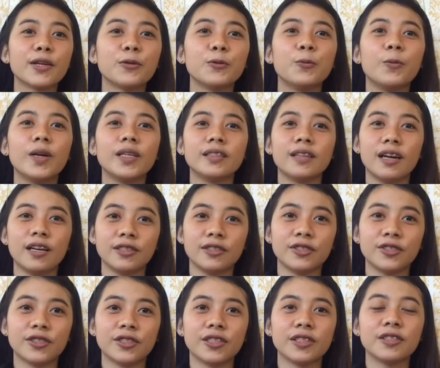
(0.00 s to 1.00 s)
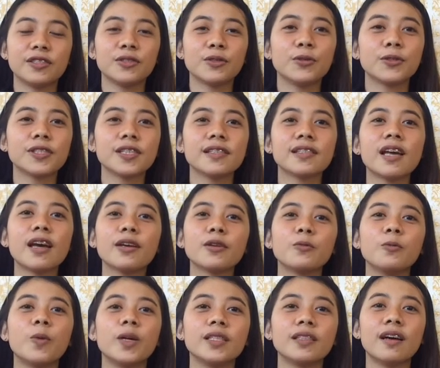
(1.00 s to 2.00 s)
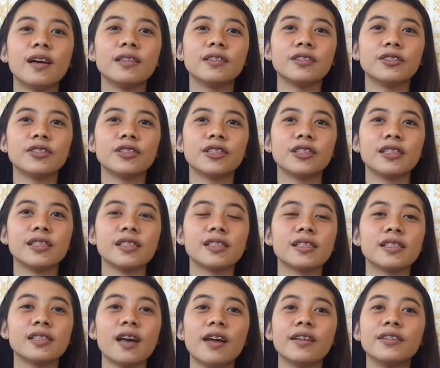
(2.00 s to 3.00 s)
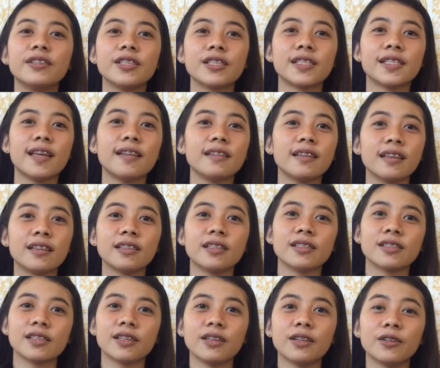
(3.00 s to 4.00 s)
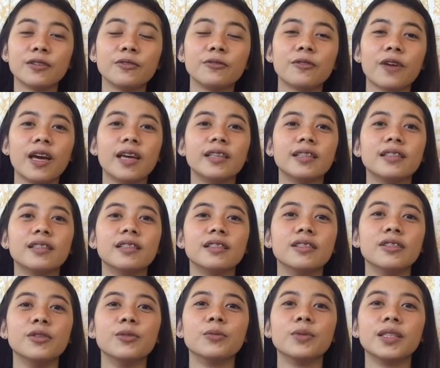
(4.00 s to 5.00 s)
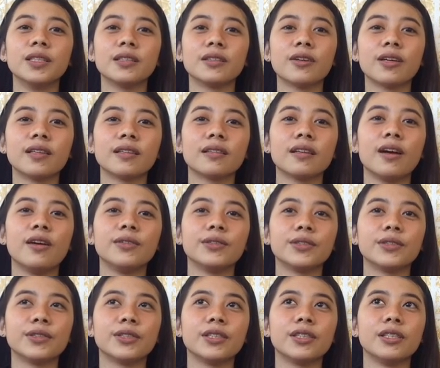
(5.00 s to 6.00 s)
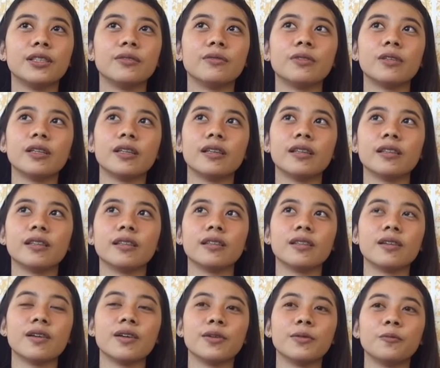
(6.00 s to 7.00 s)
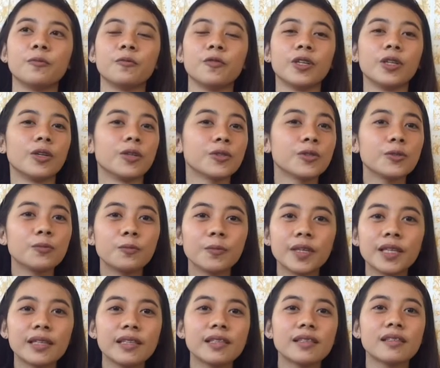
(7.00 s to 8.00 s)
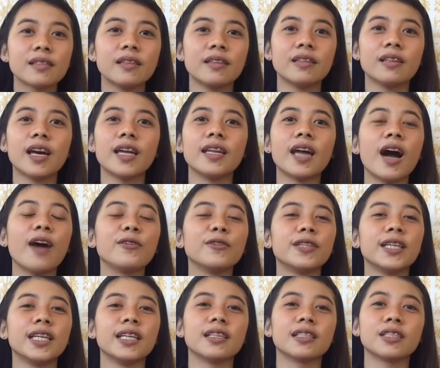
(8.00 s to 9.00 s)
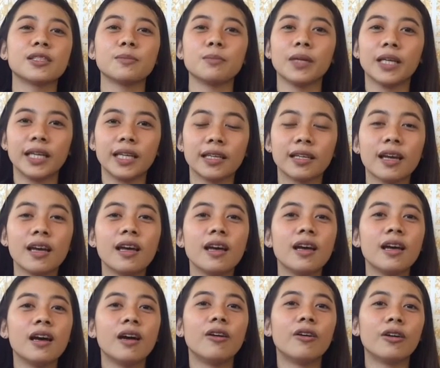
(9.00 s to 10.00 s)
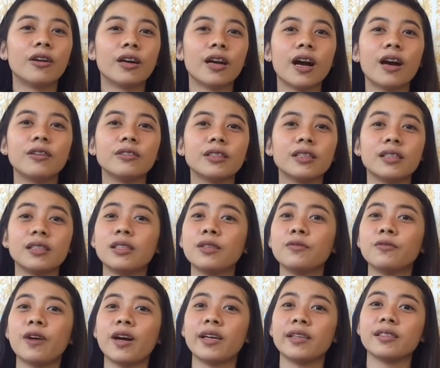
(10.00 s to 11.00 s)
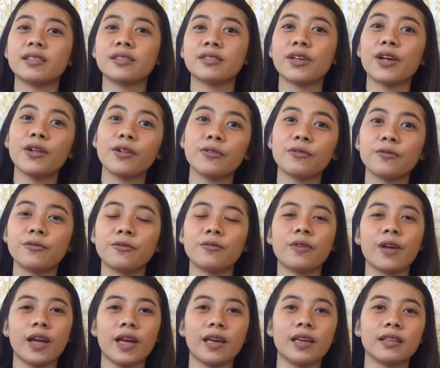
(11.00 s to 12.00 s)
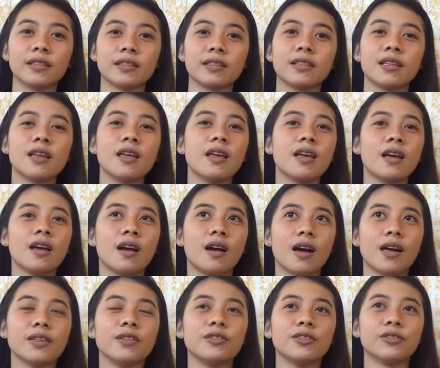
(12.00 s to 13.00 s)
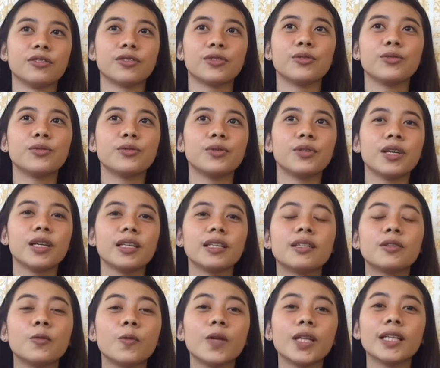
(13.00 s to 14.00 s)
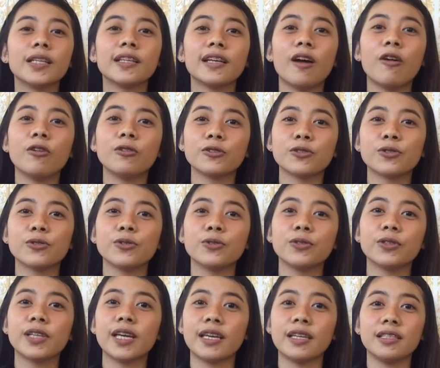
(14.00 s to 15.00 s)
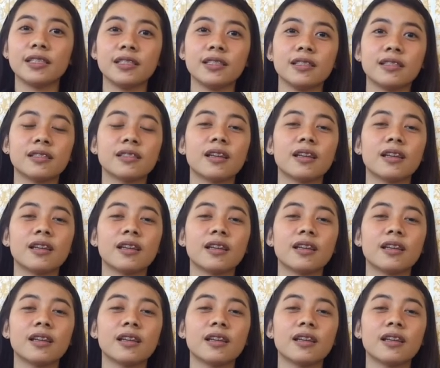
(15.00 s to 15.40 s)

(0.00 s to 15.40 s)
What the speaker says: 100. So, sa Psych 100 is understanding the self, and you will encounter different philosophies, ganyan, how they explain or how they define self, and ayun. So, it will also gain